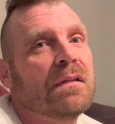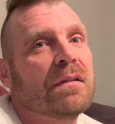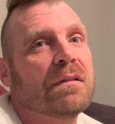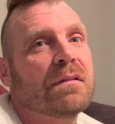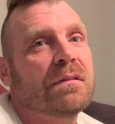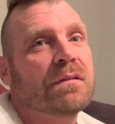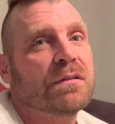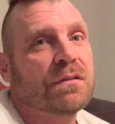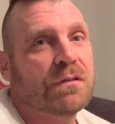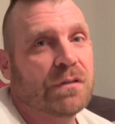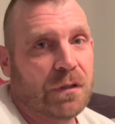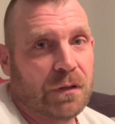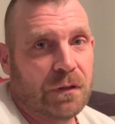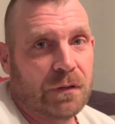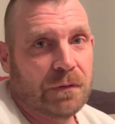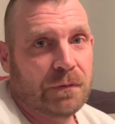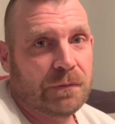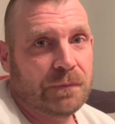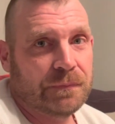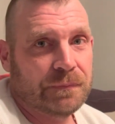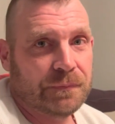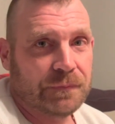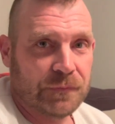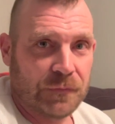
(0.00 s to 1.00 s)
So,
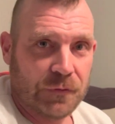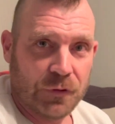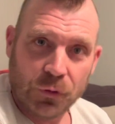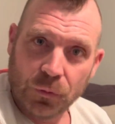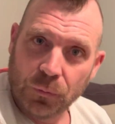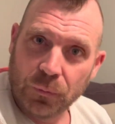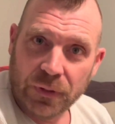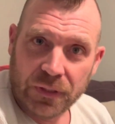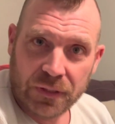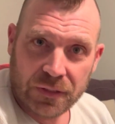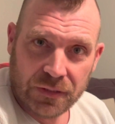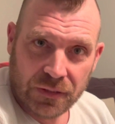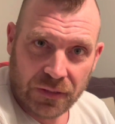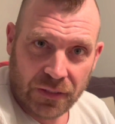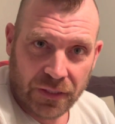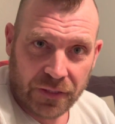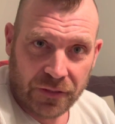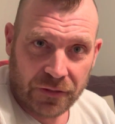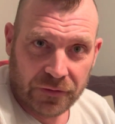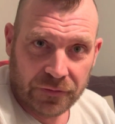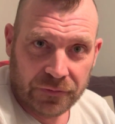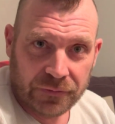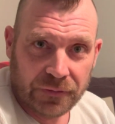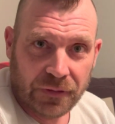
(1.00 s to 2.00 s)
2 weeks
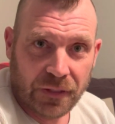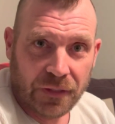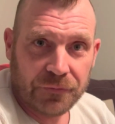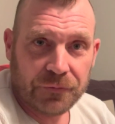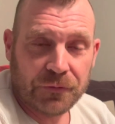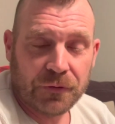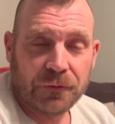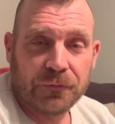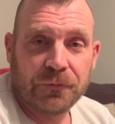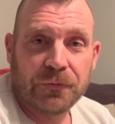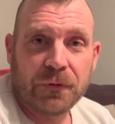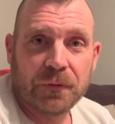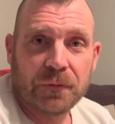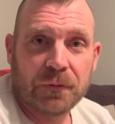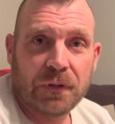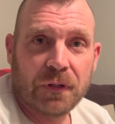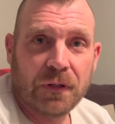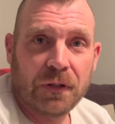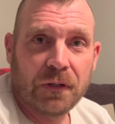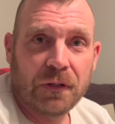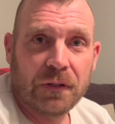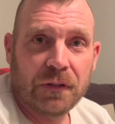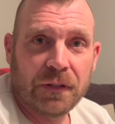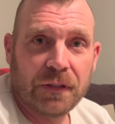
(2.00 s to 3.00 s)
later, after a phone
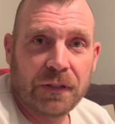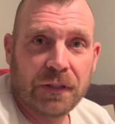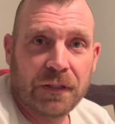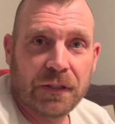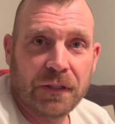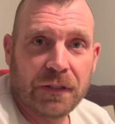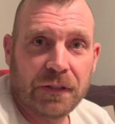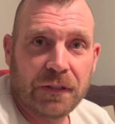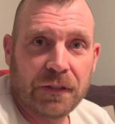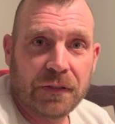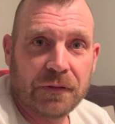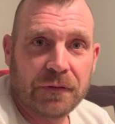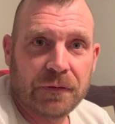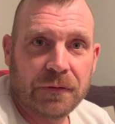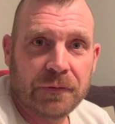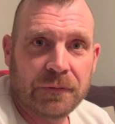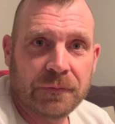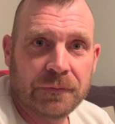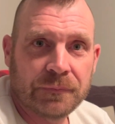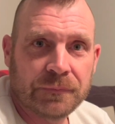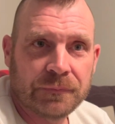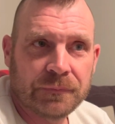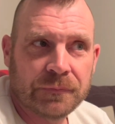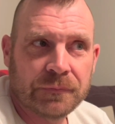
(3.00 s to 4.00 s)
call and
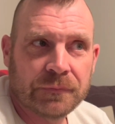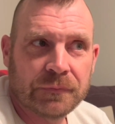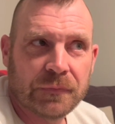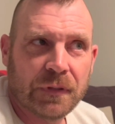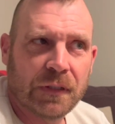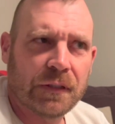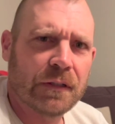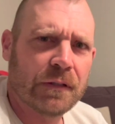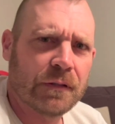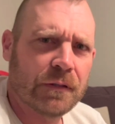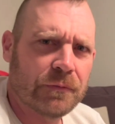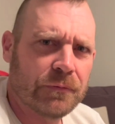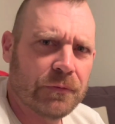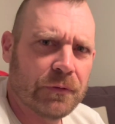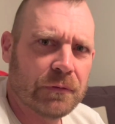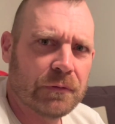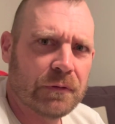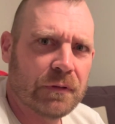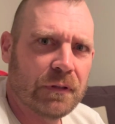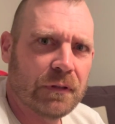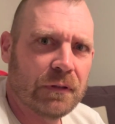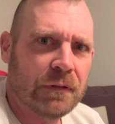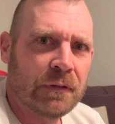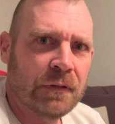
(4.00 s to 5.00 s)
another phone
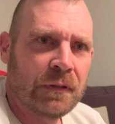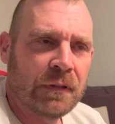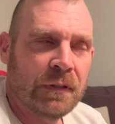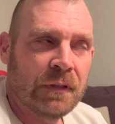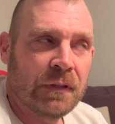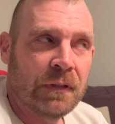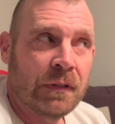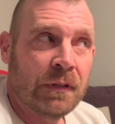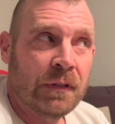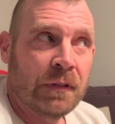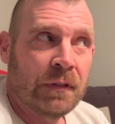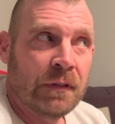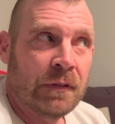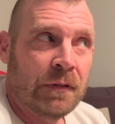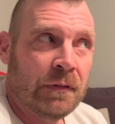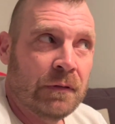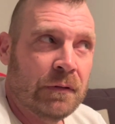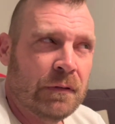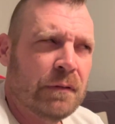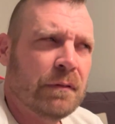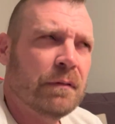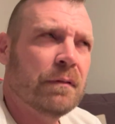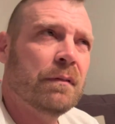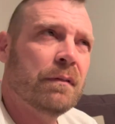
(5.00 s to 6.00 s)
call,
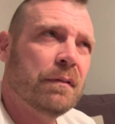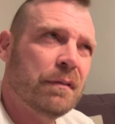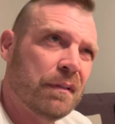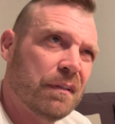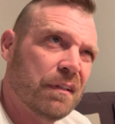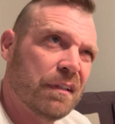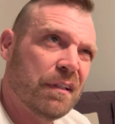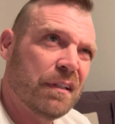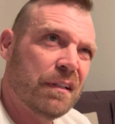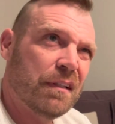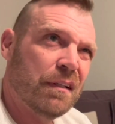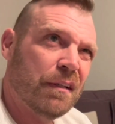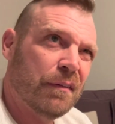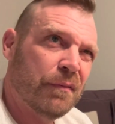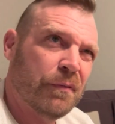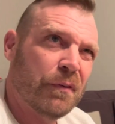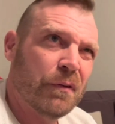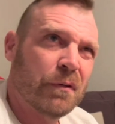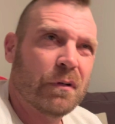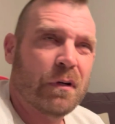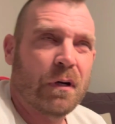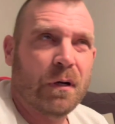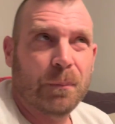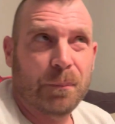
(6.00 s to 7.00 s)
and then a
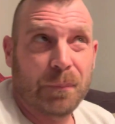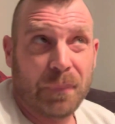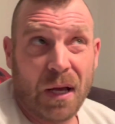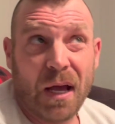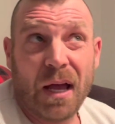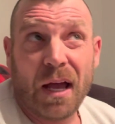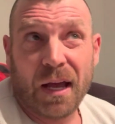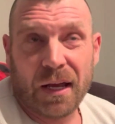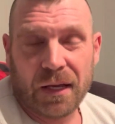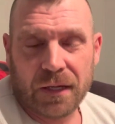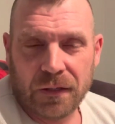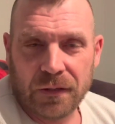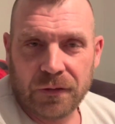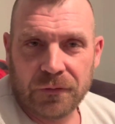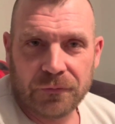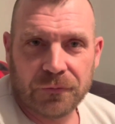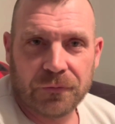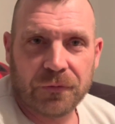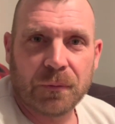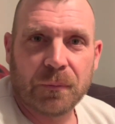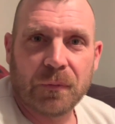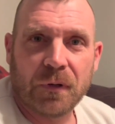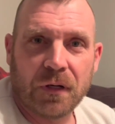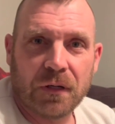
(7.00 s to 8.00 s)
phone call back
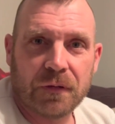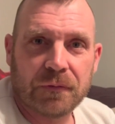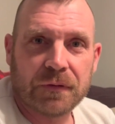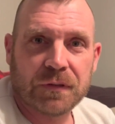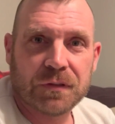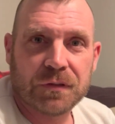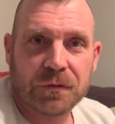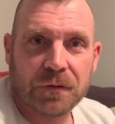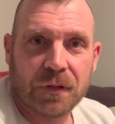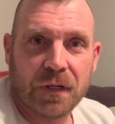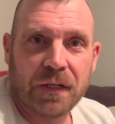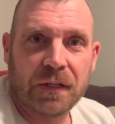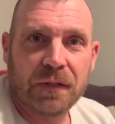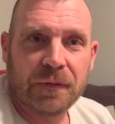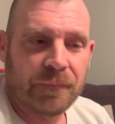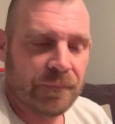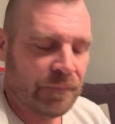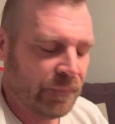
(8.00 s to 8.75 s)
from Harvest Right,